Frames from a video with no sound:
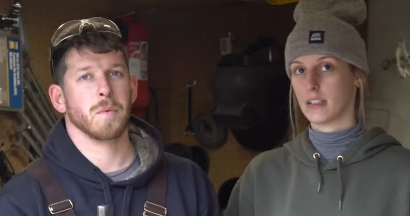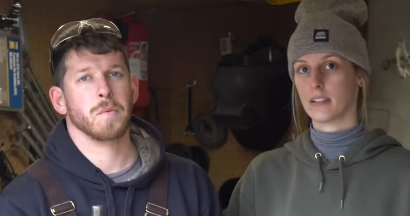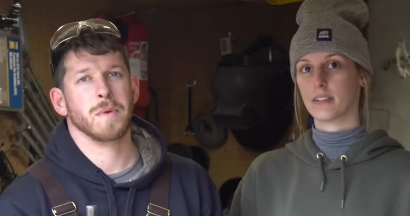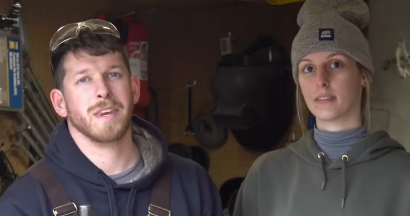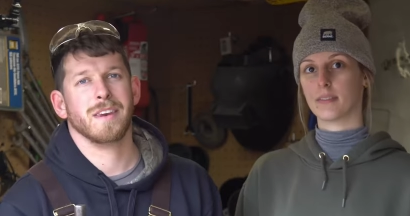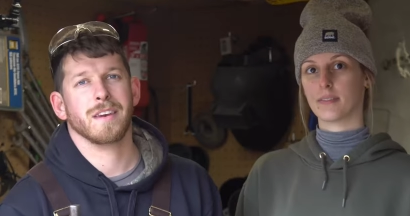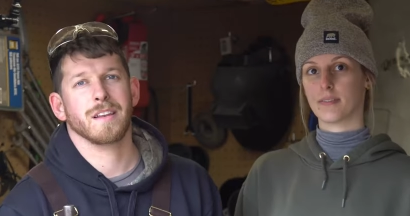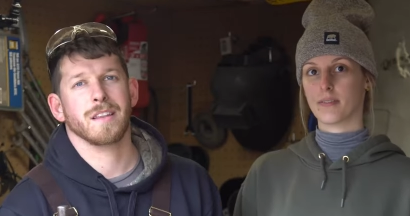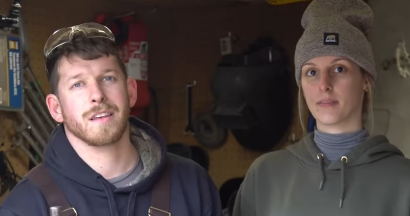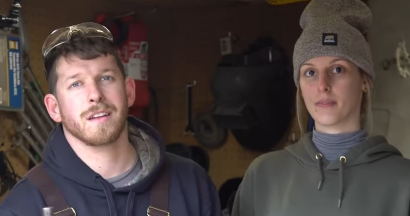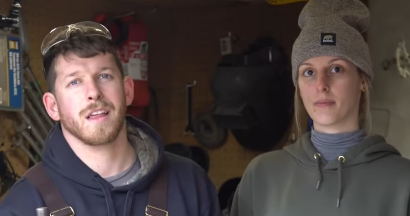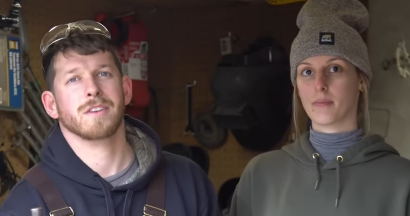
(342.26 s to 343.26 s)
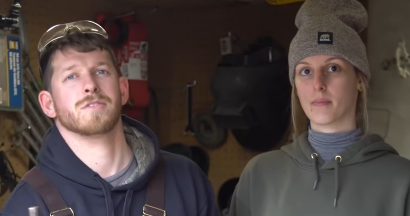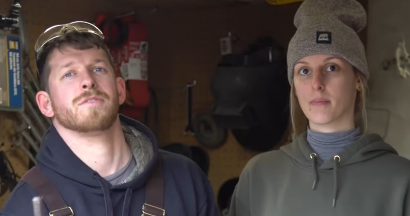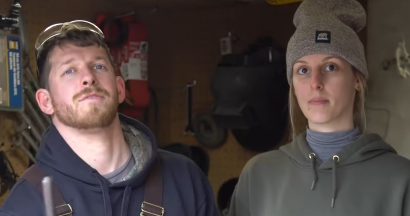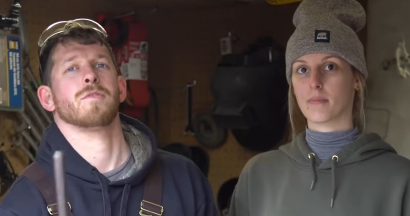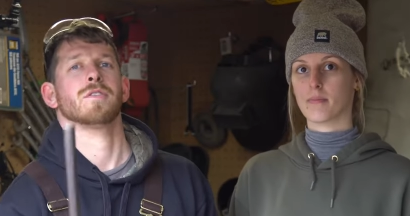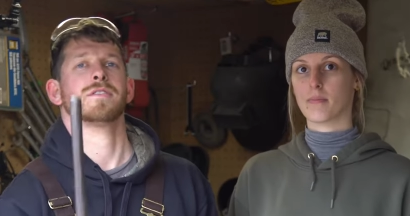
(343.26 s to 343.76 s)
Speaker 1: when we needed a little extra
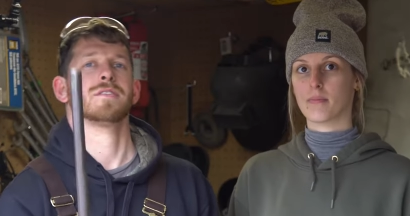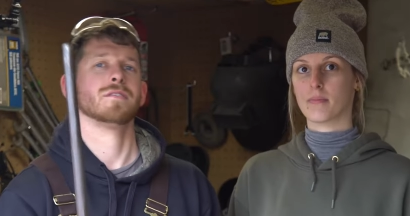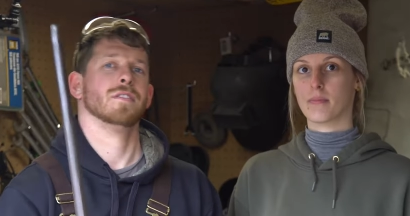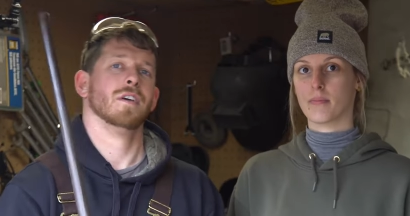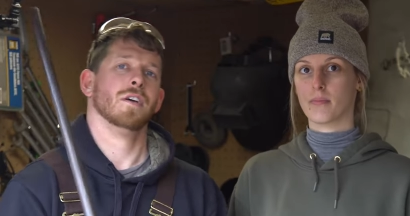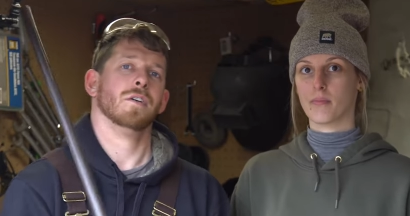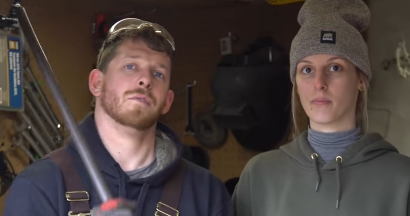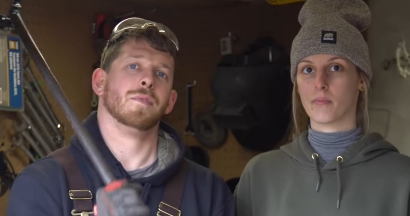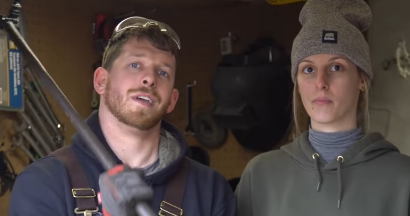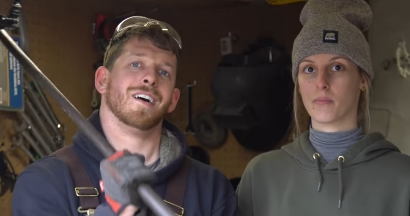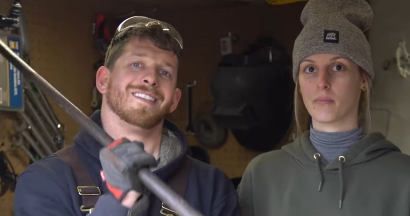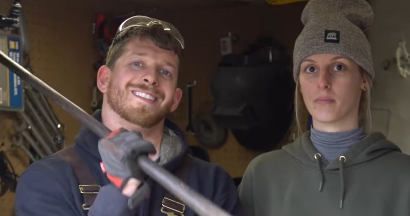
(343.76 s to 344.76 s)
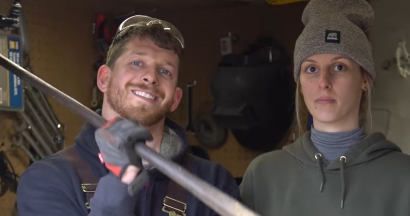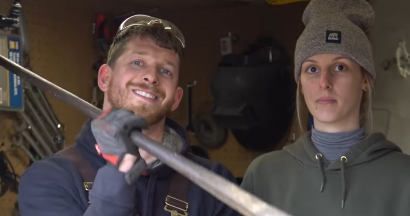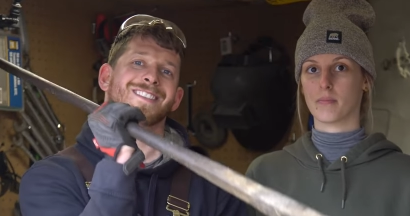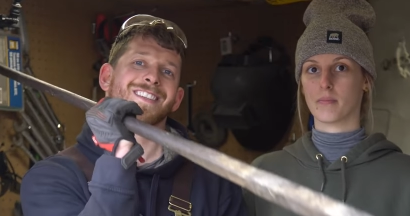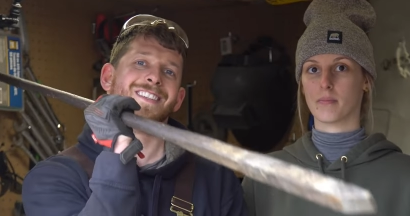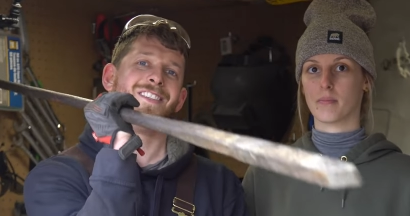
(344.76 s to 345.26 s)
force, we got this
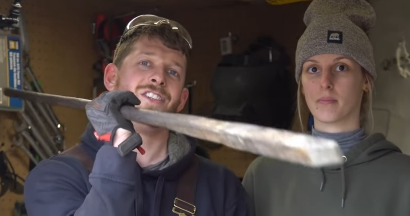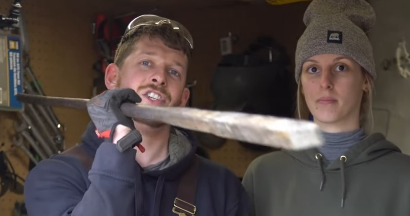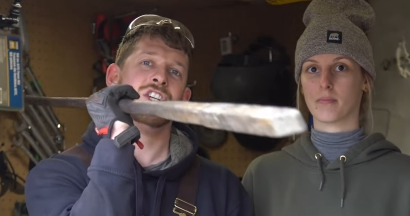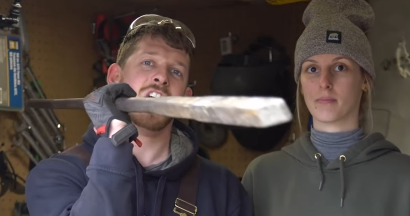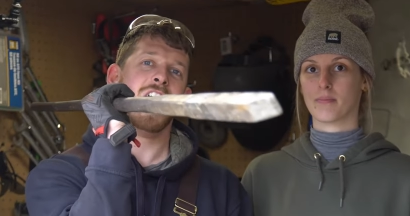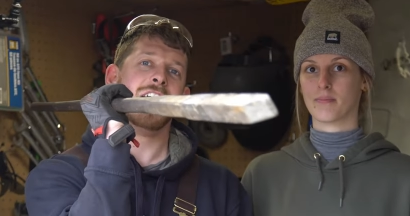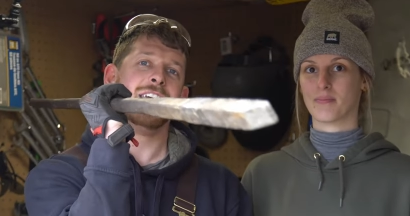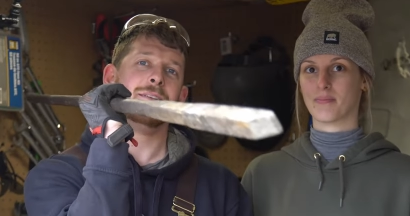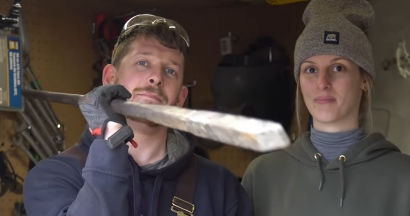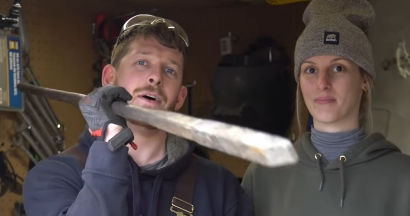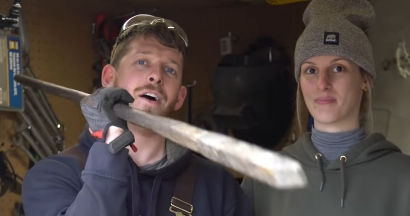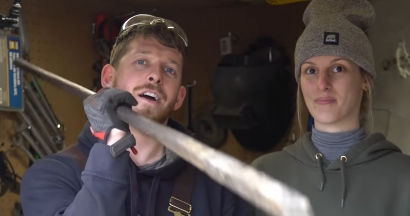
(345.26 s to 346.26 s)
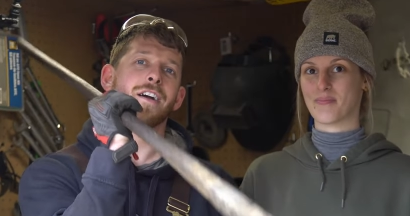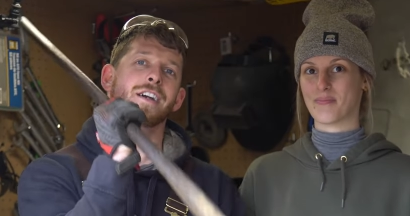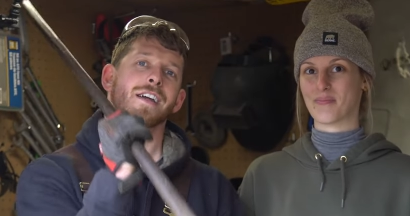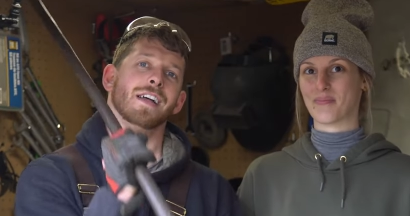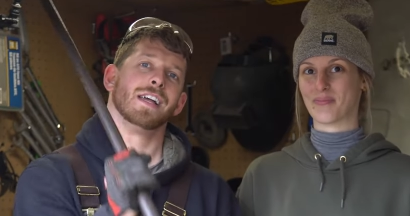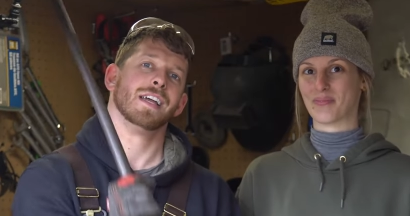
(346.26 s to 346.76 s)
giant bar
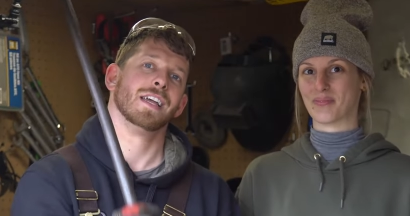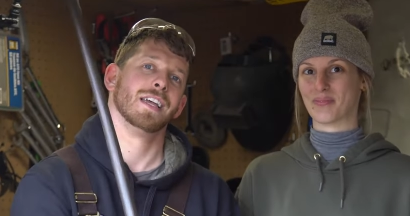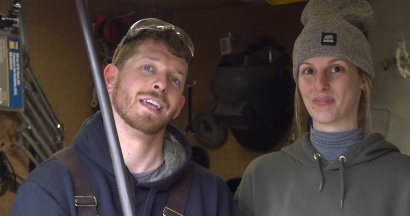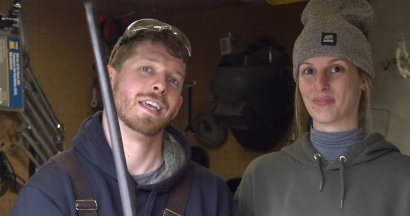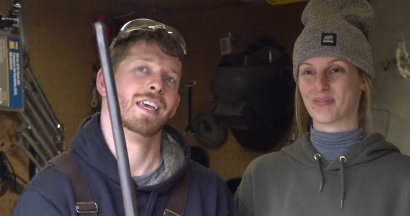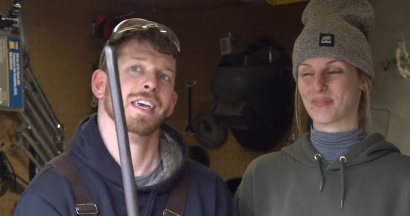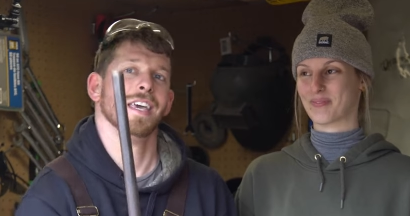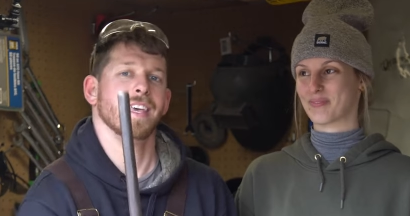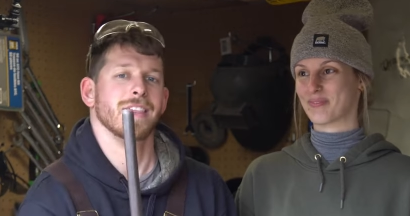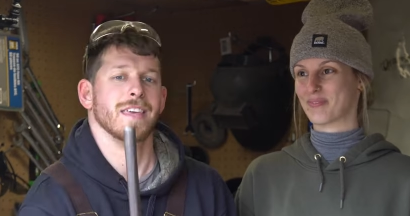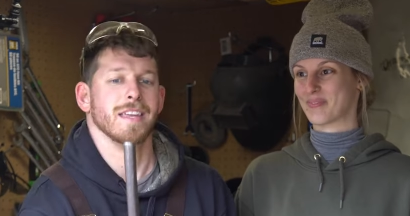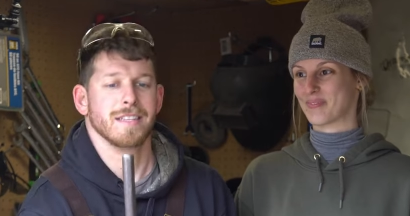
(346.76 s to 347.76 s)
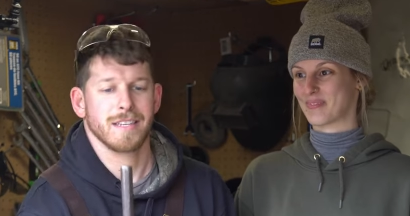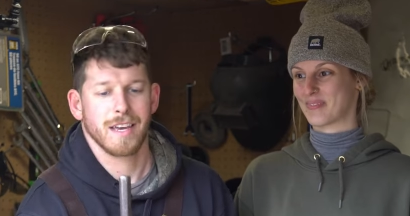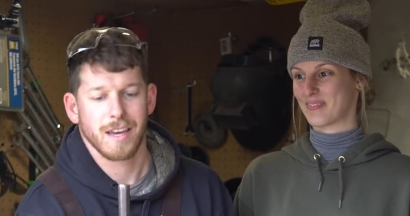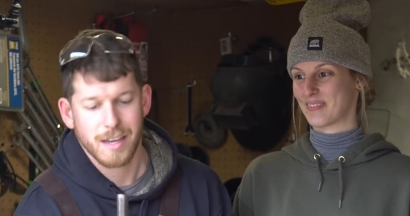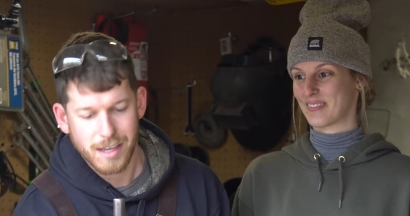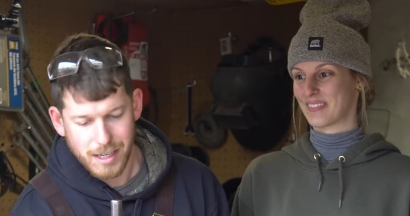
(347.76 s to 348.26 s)
that uh,
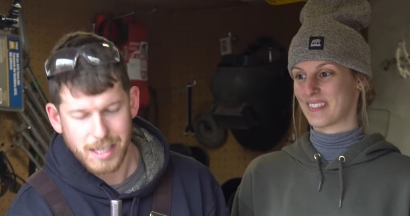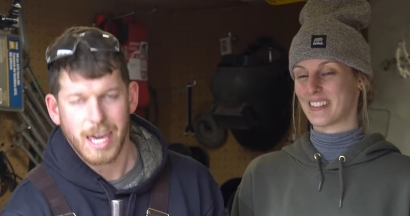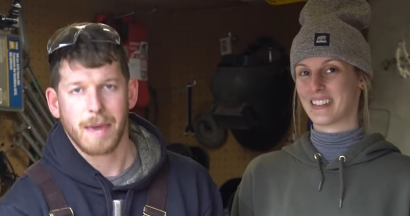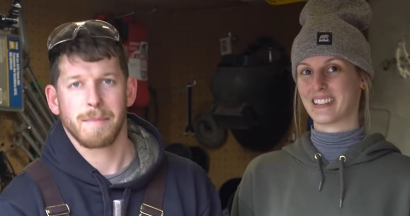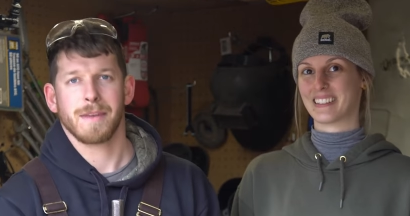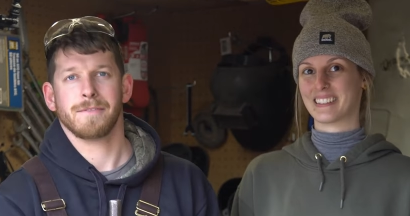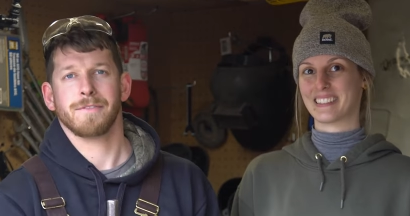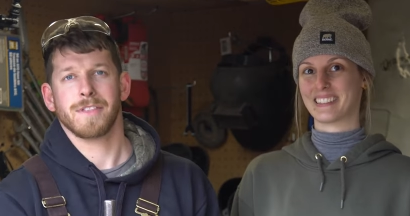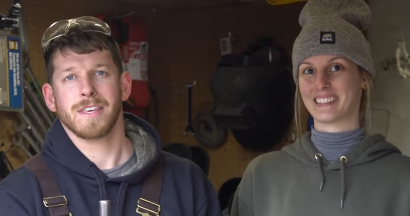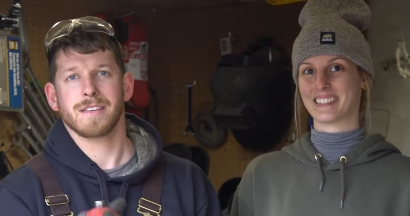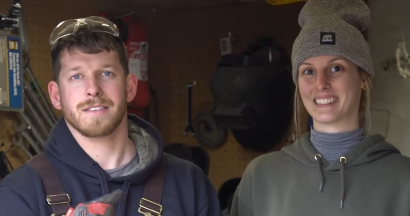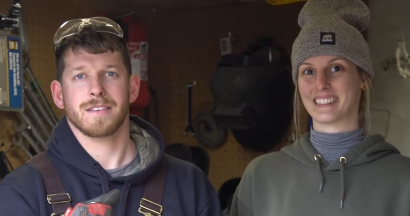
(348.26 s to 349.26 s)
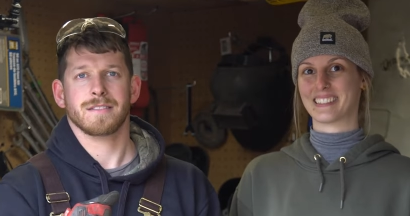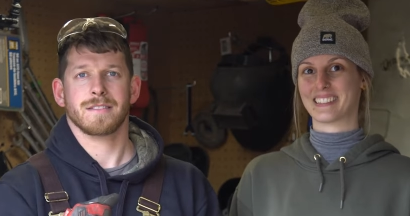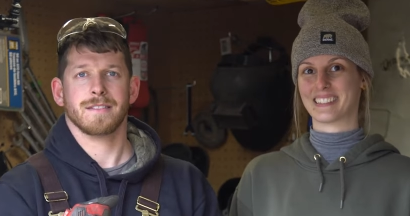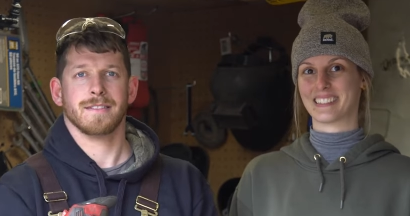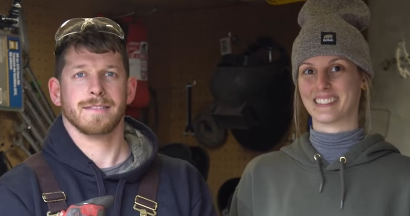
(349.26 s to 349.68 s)
came in for the assist.